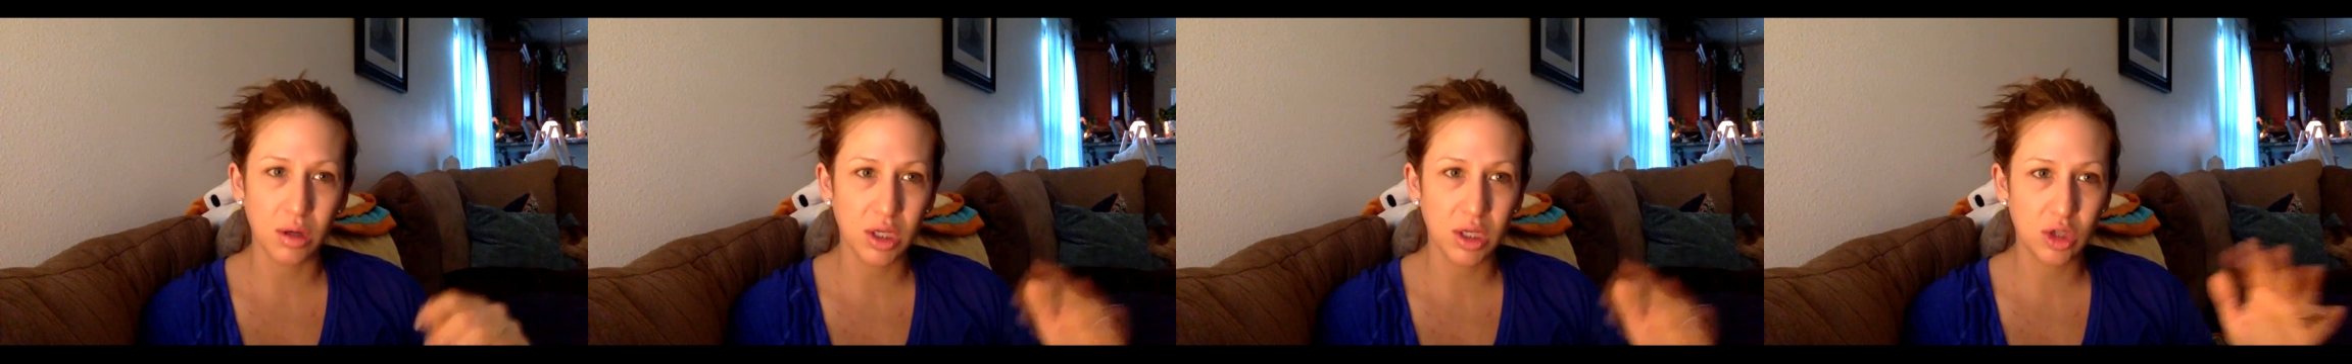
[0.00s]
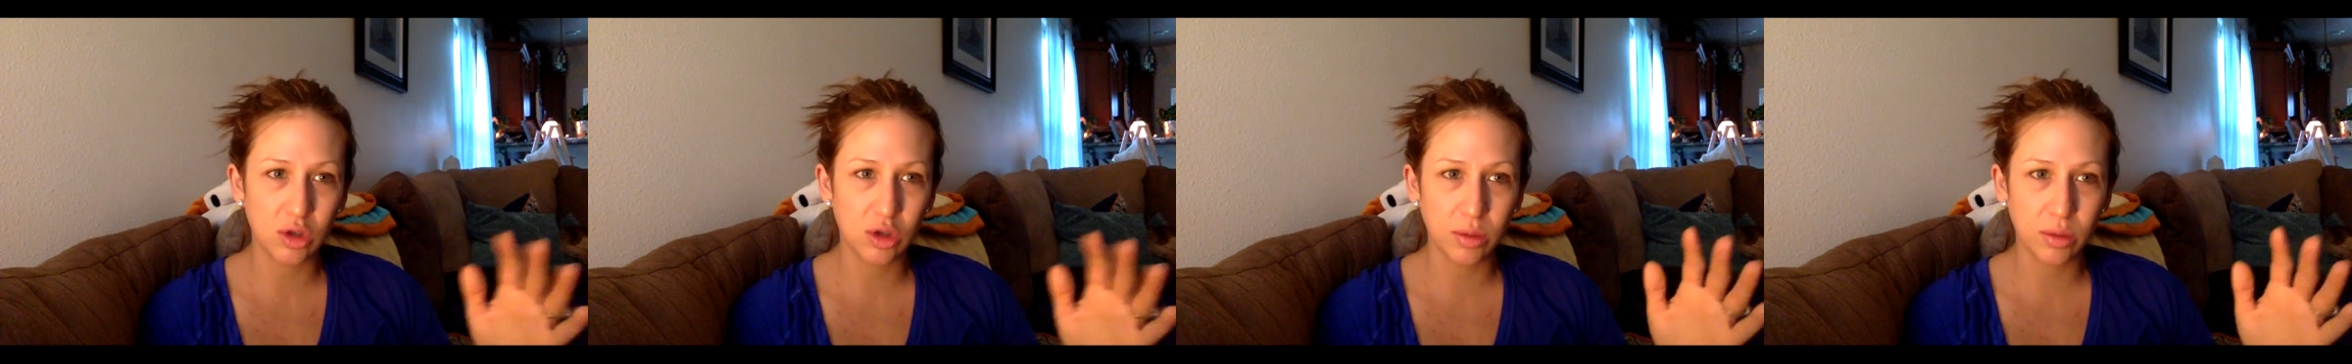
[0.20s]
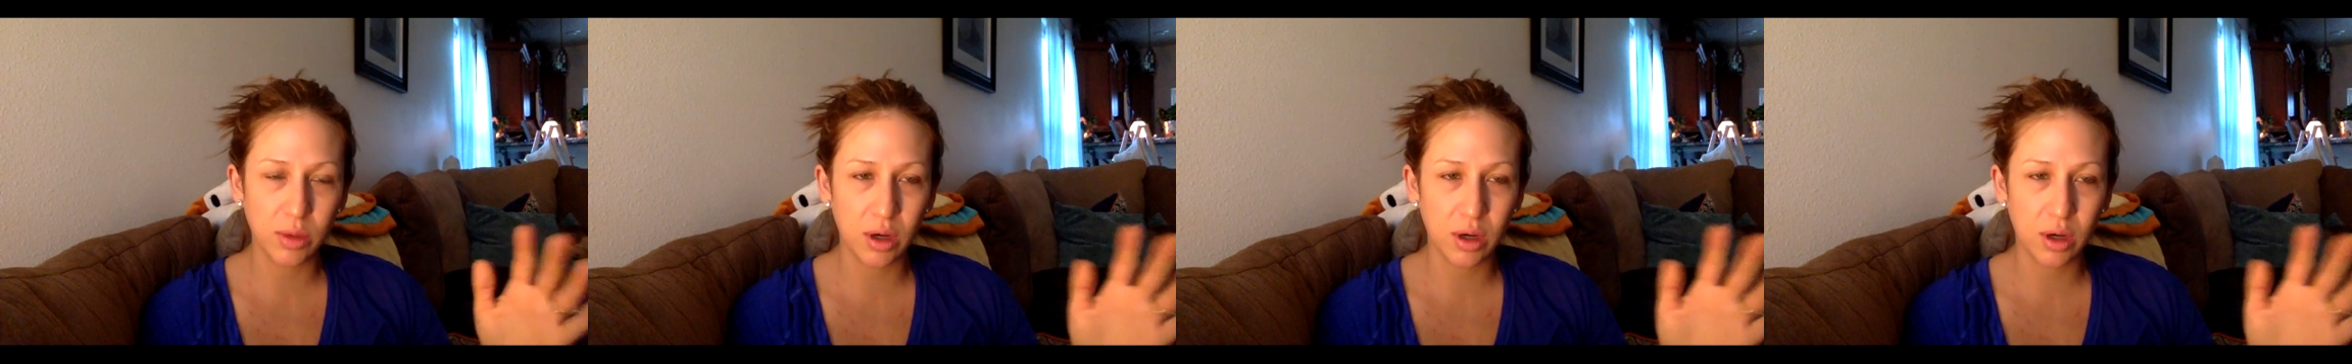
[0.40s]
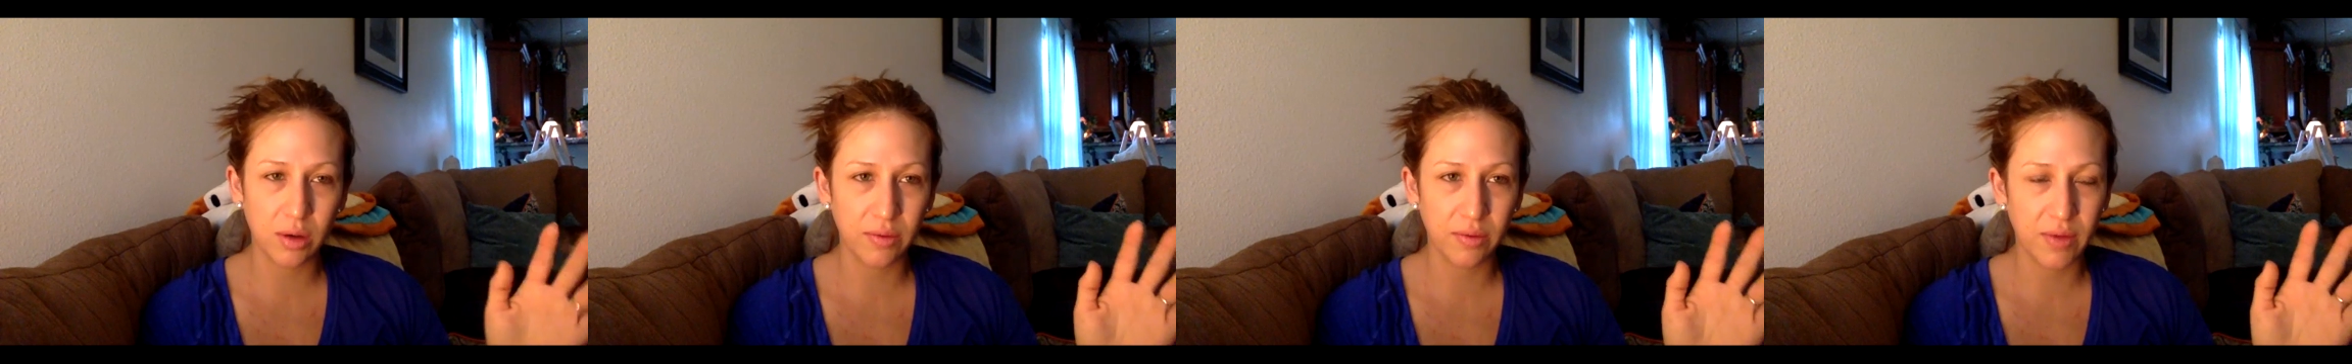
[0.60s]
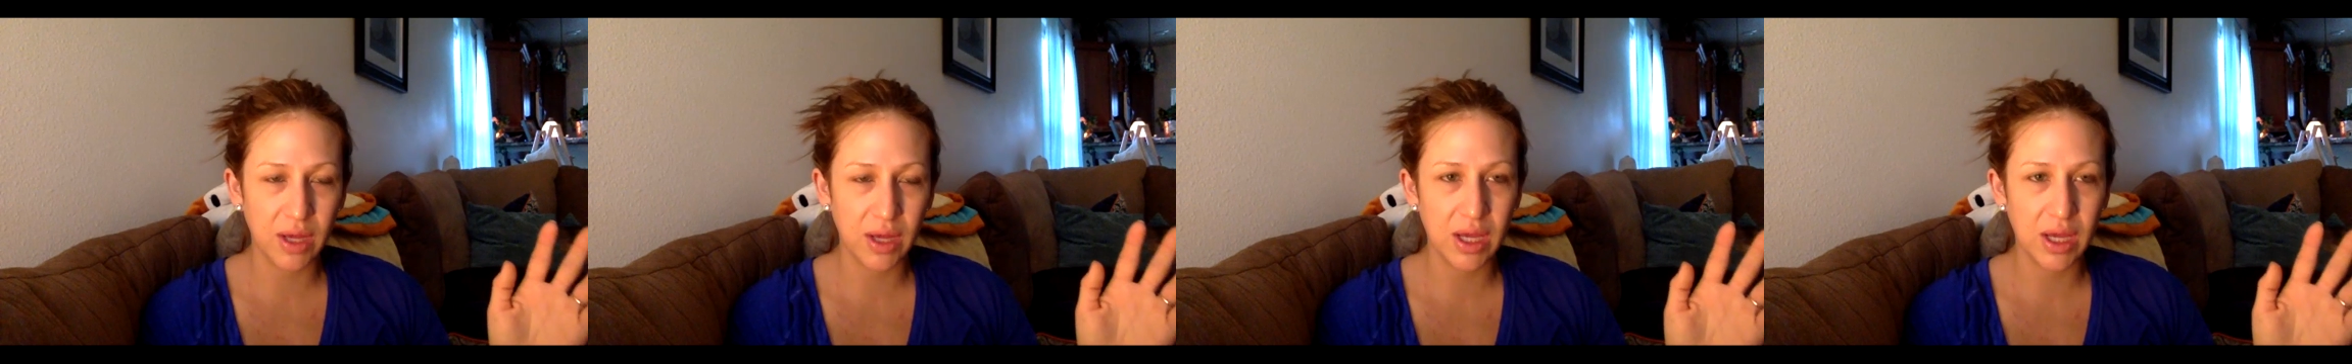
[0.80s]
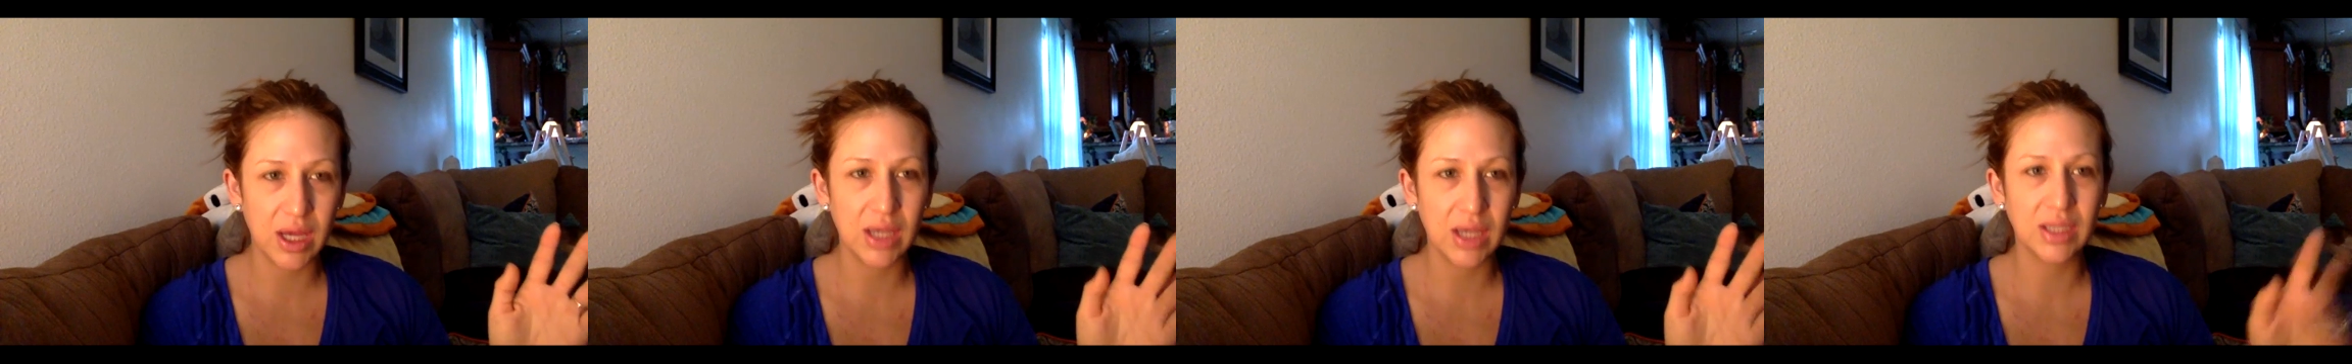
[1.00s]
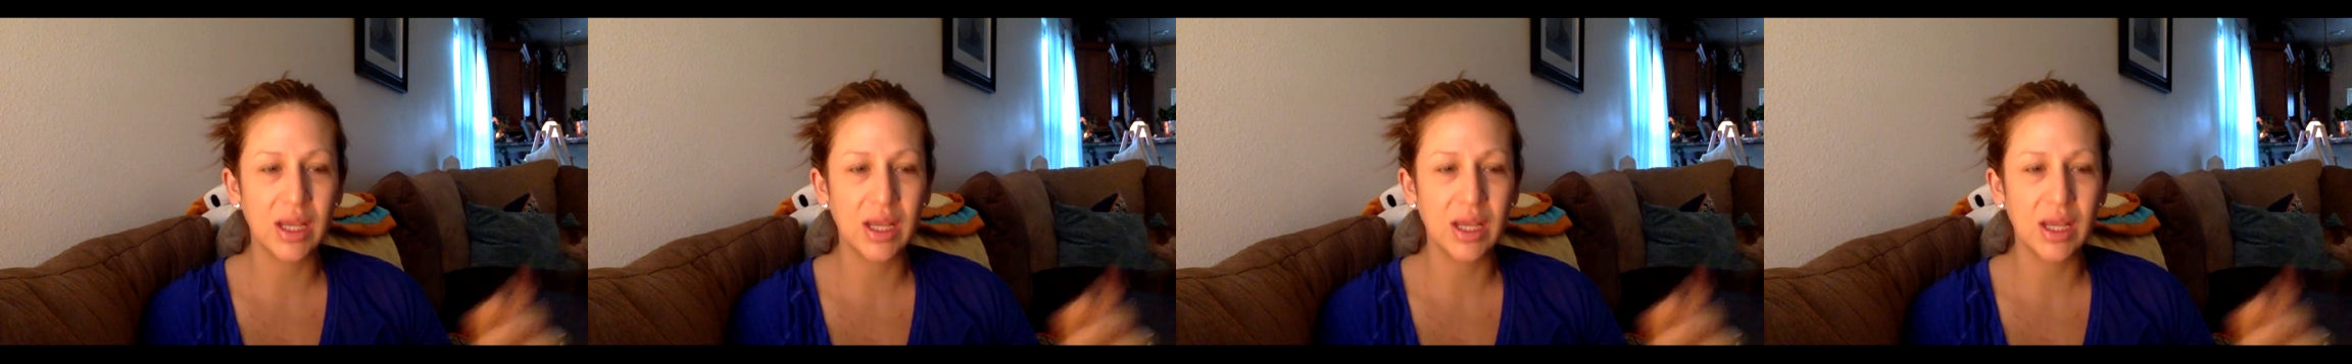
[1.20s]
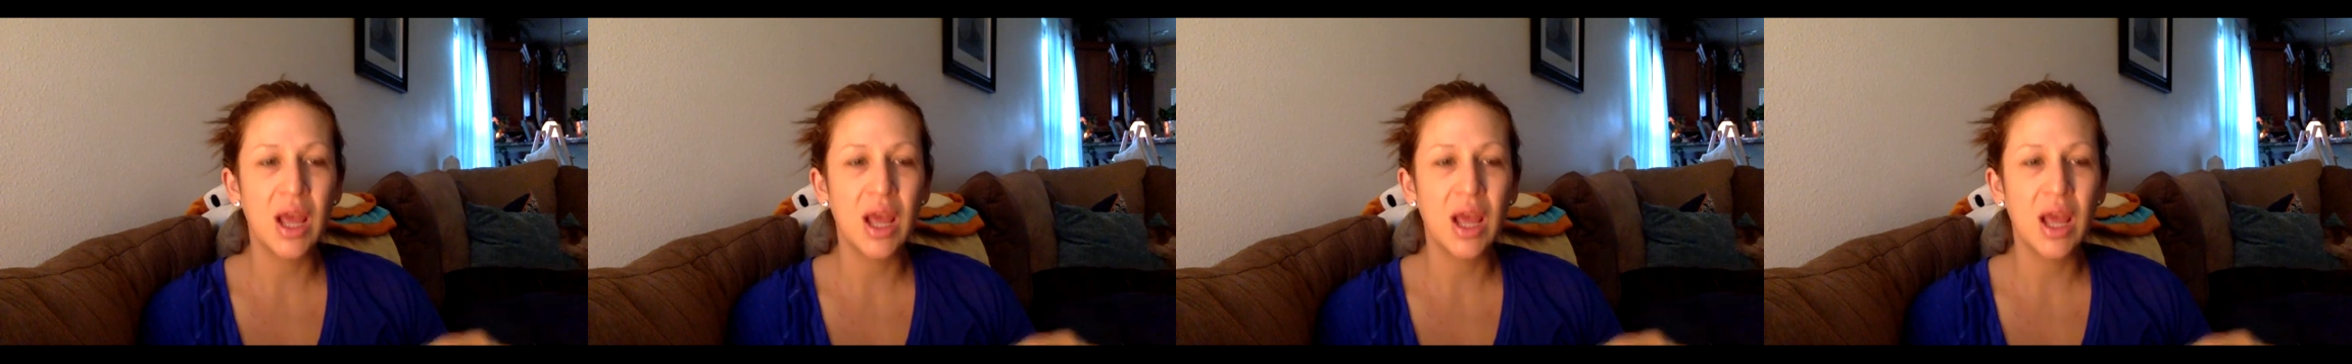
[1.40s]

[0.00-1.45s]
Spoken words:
distributor fees.